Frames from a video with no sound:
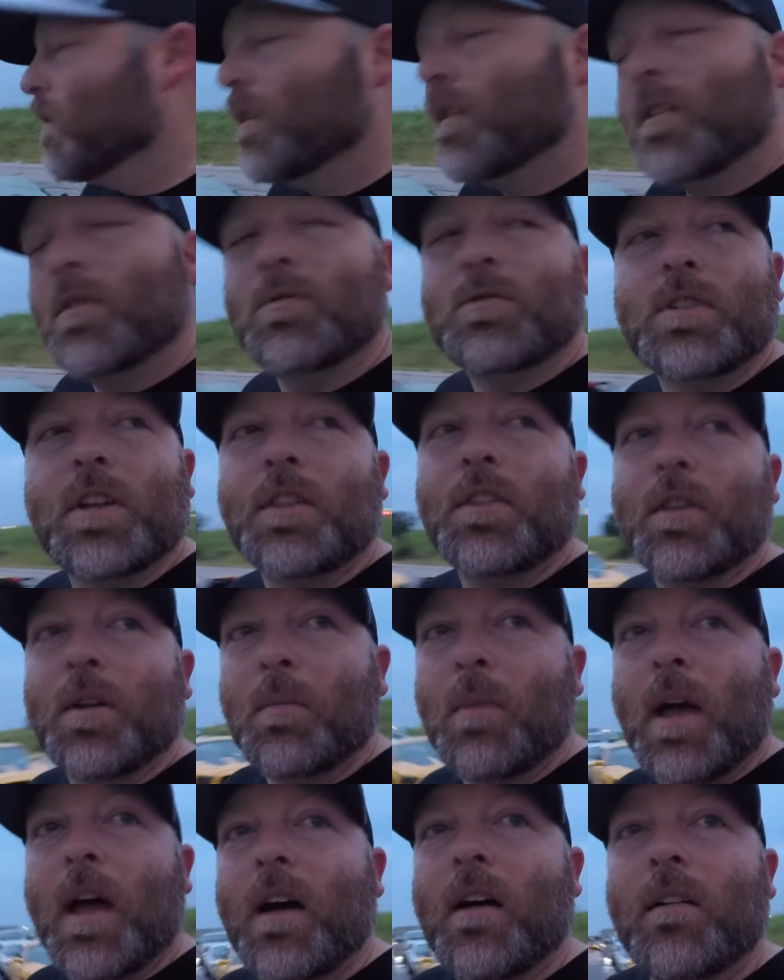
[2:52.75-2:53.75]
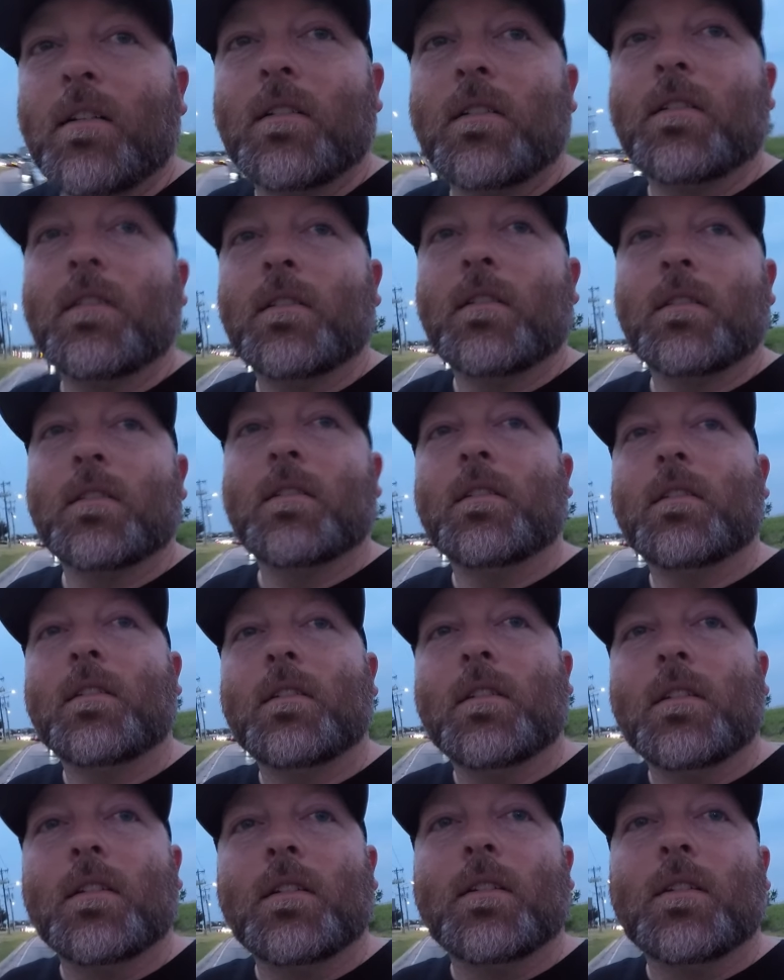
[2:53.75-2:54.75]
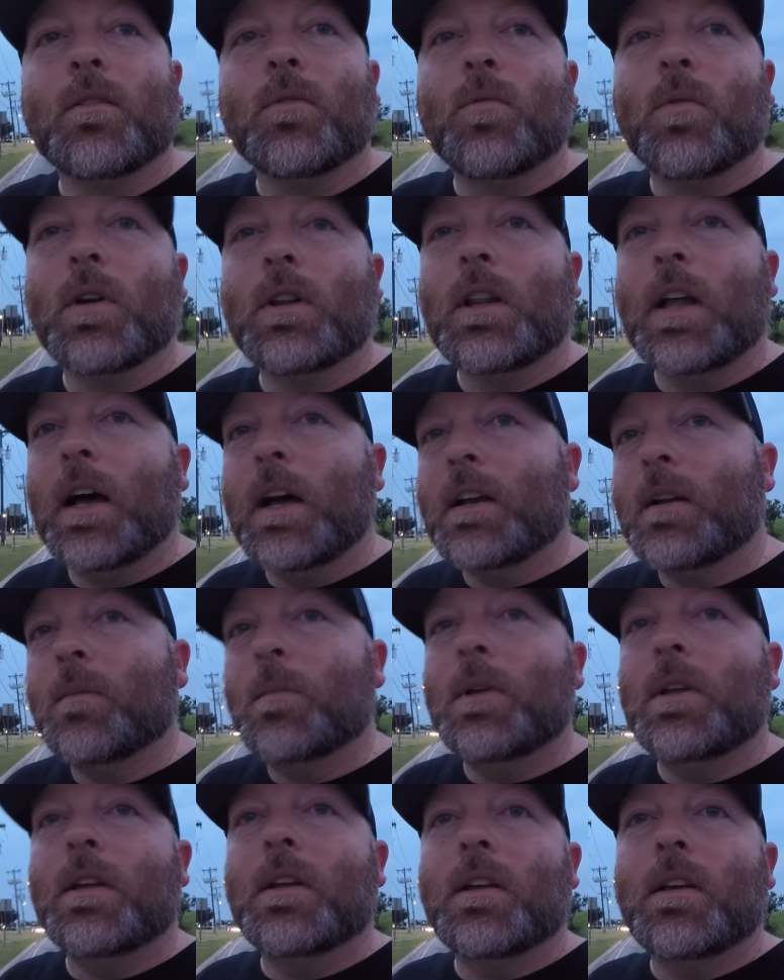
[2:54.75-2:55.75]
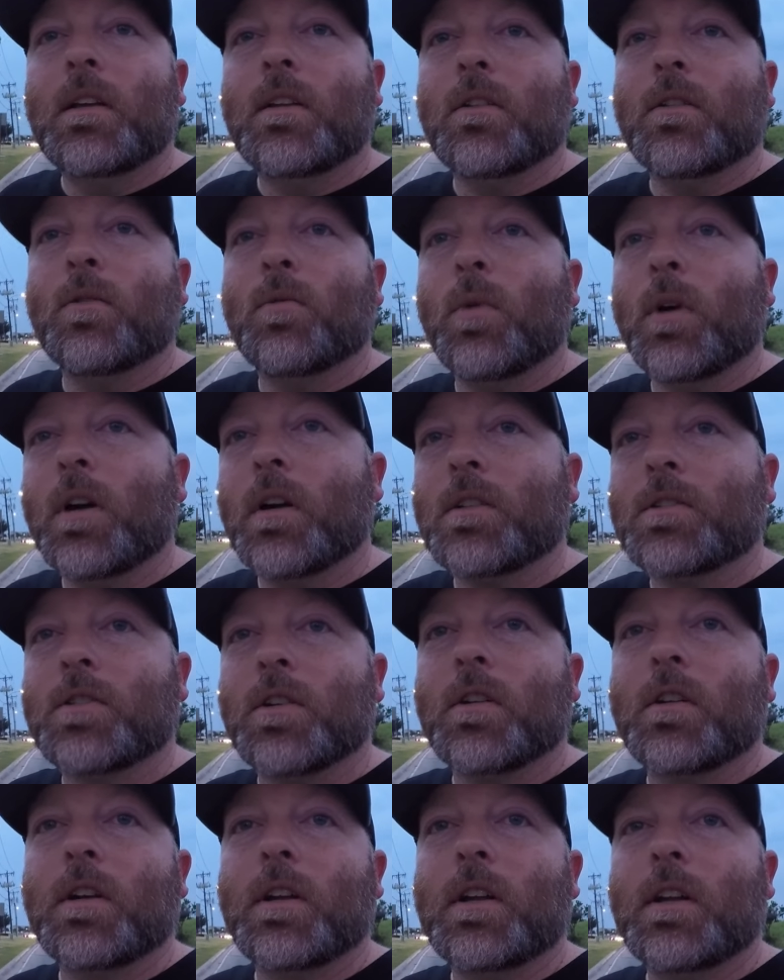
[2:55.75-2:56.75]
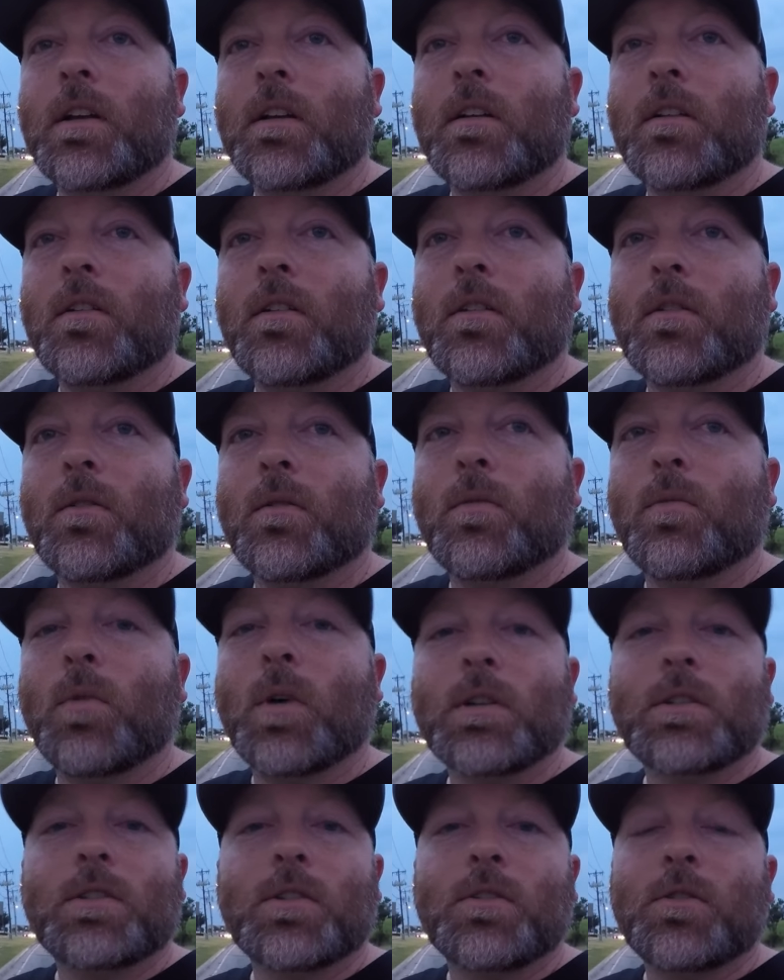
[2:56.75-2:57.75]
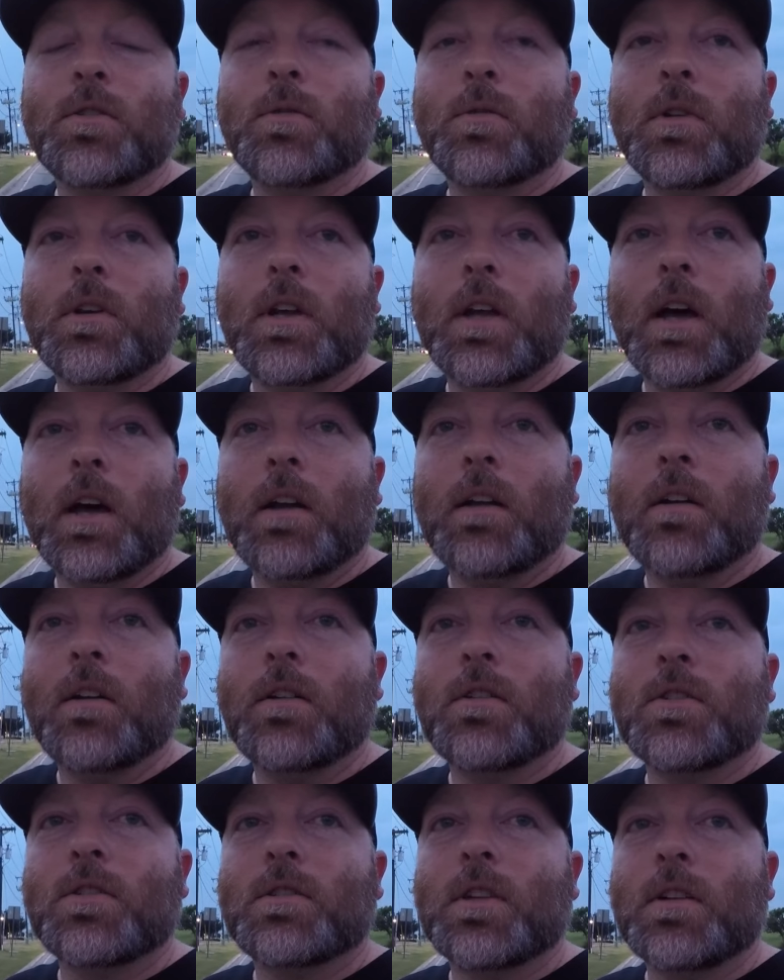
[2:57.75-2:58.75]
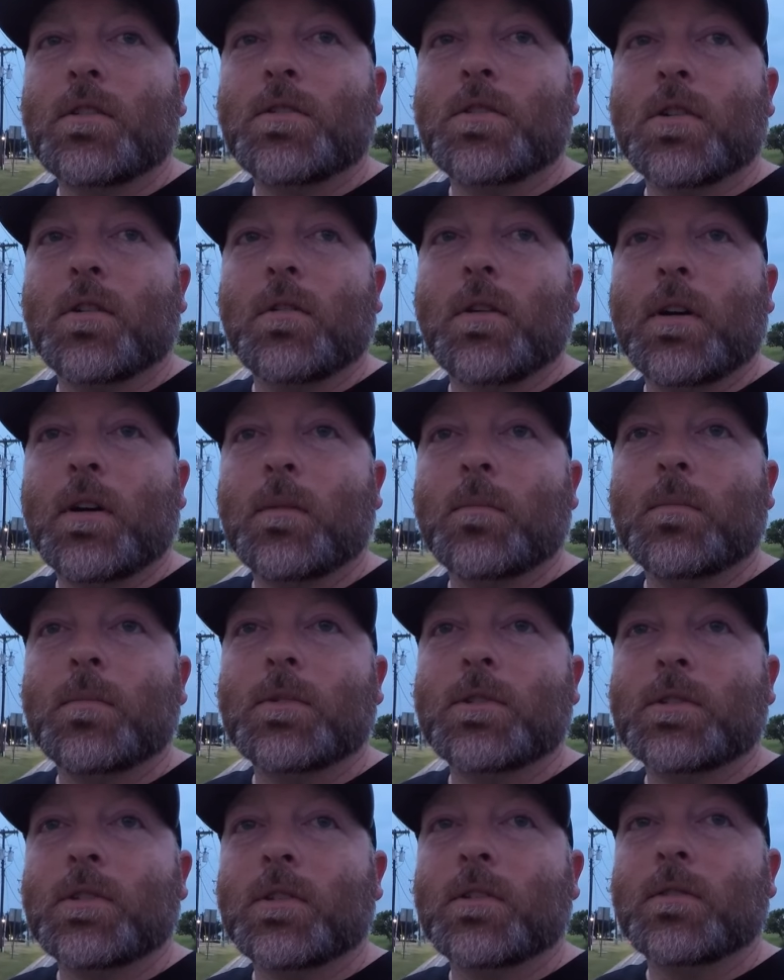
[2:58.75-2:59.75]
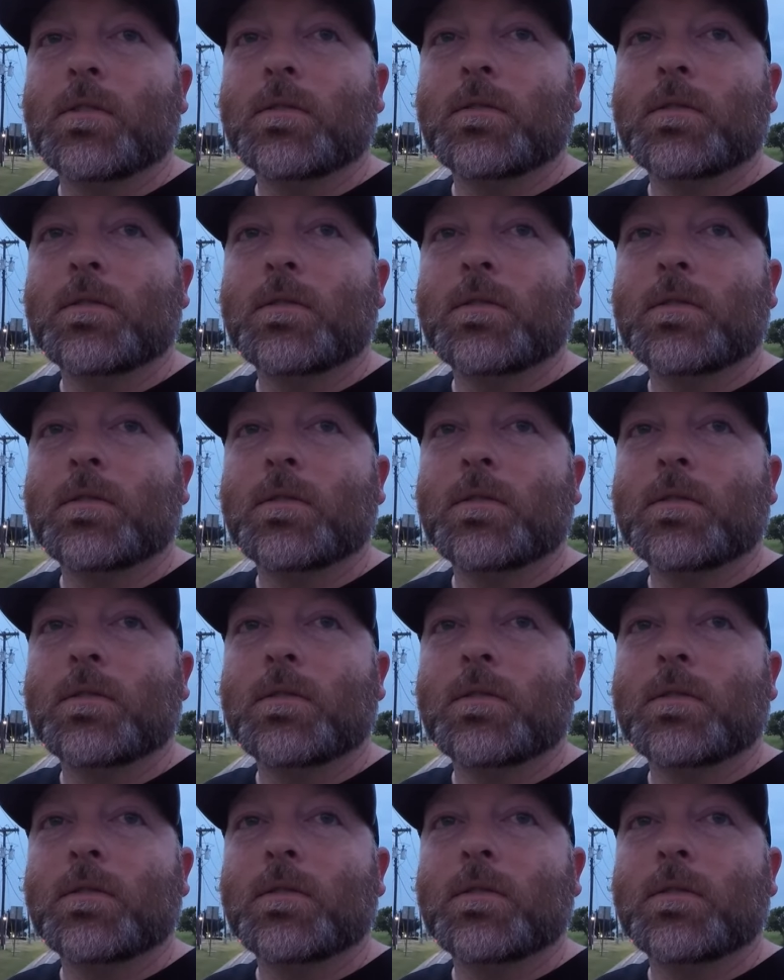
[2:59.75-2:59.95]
there's nothing about what line to be in or where to turn in or what to do when you got here. It just said show up. So